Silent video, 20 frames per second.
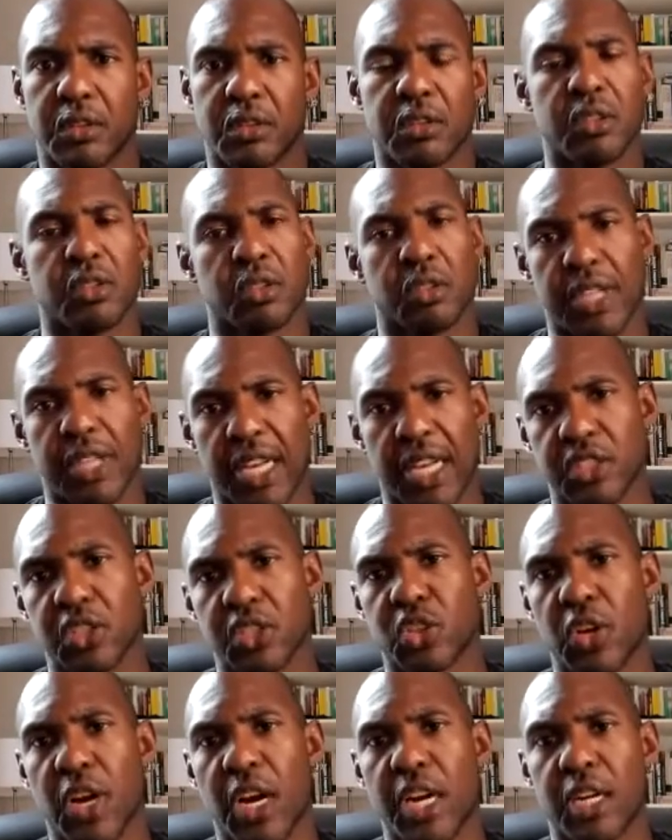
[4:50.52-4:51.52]
That's a
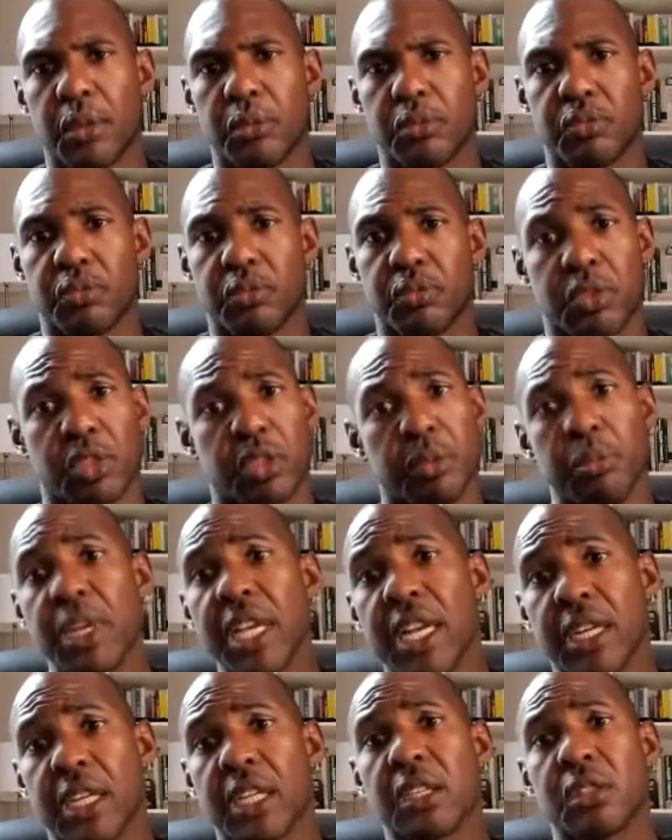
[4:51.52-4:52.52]
triumph. To
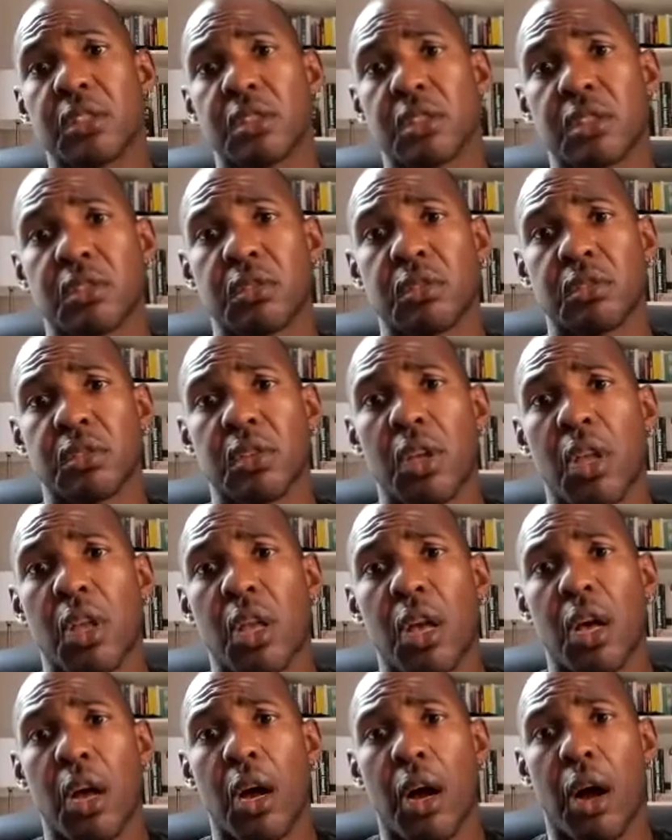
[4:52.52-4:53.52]
me, it is.
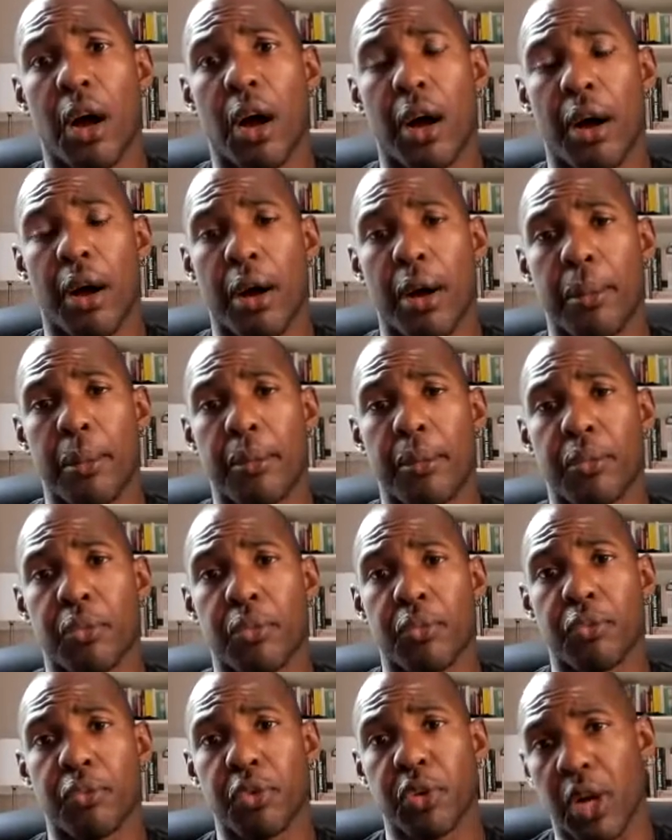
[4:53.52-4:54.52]

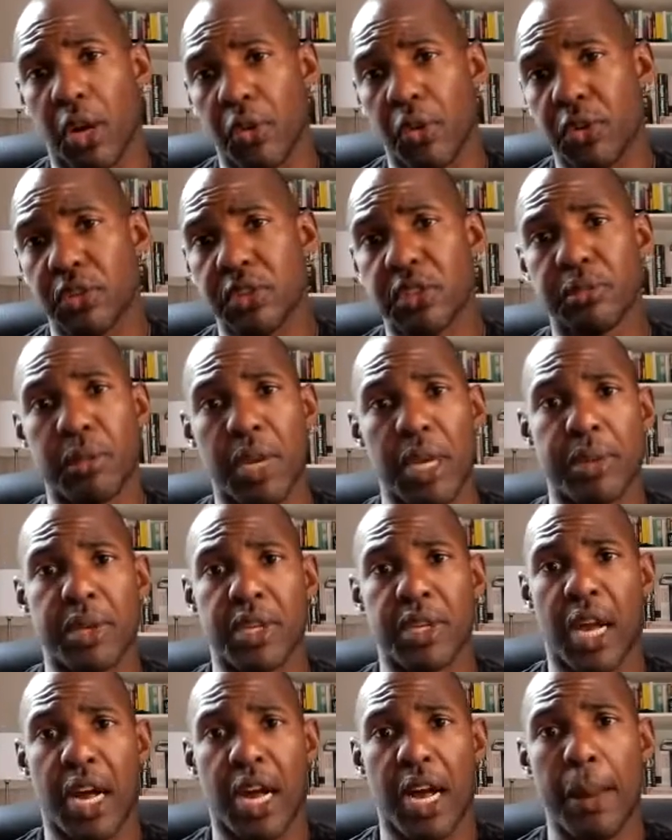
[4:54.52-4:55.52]
For others, maybe
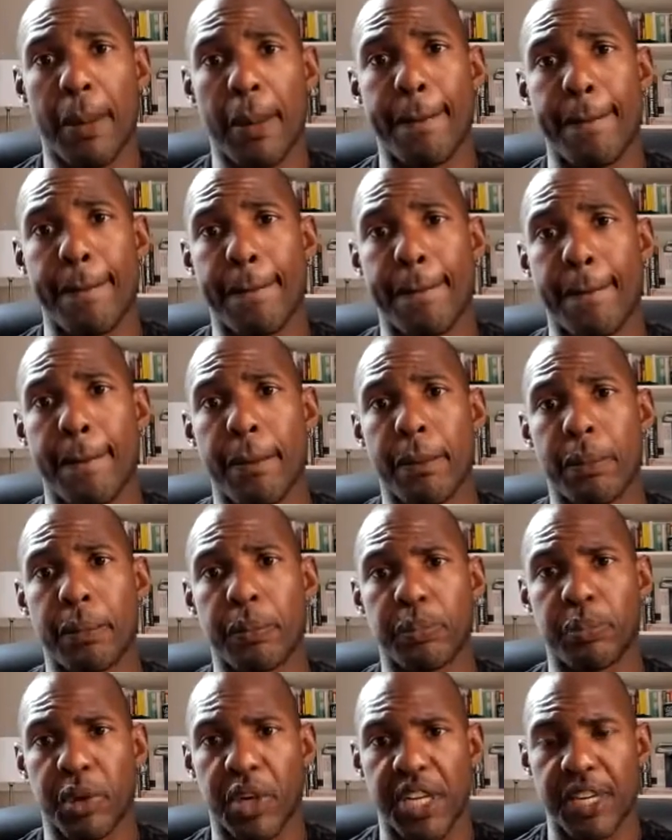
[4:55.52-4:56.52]
not,
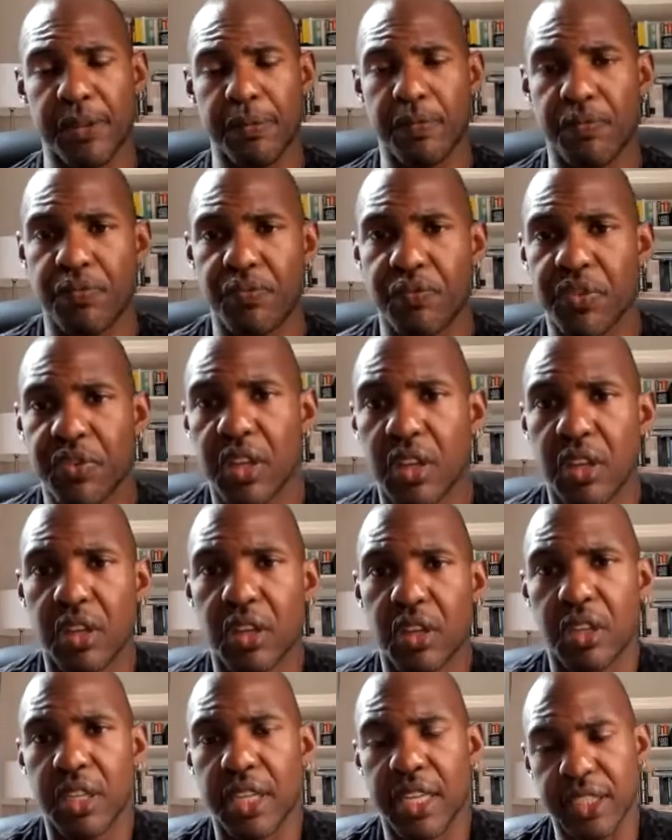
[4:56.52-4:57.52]
but
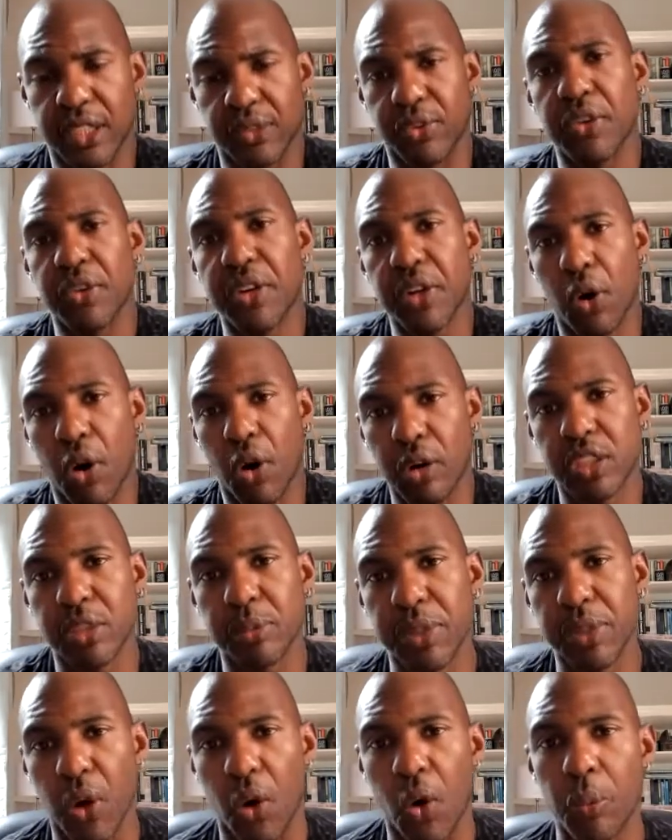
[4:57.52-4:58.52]
it's very hard to
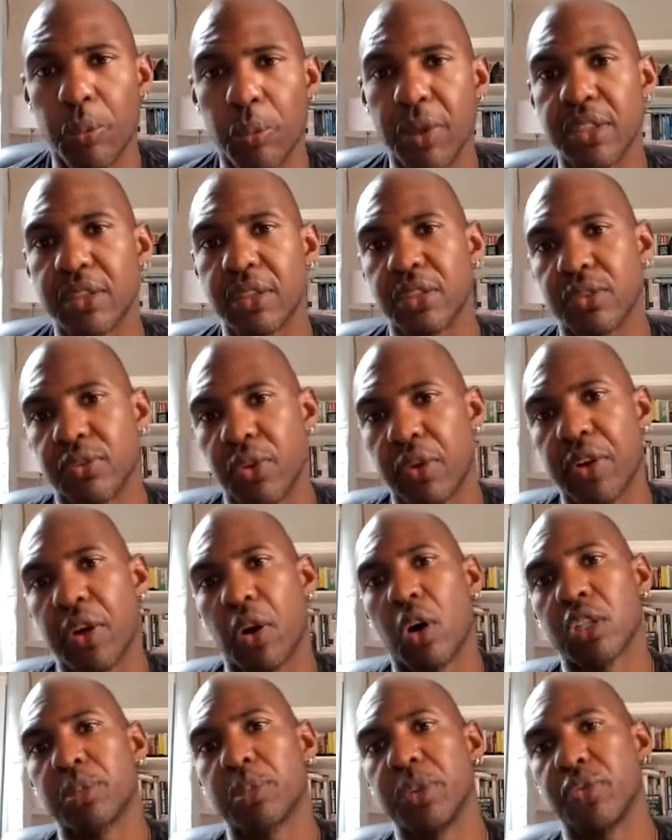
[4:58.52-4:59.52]
be open. It's very
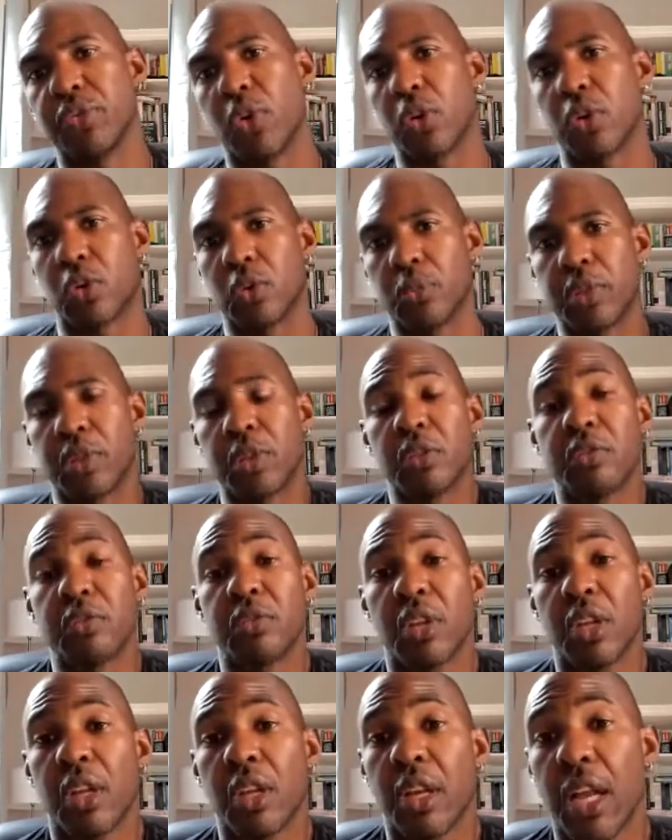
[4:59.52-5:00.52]
hard to be vulnerable.
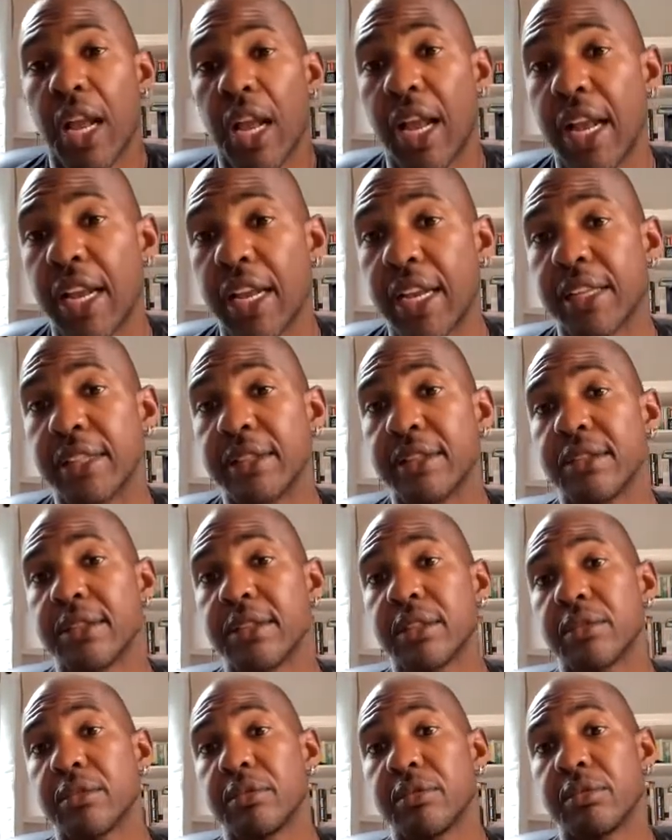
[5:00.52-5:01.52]
And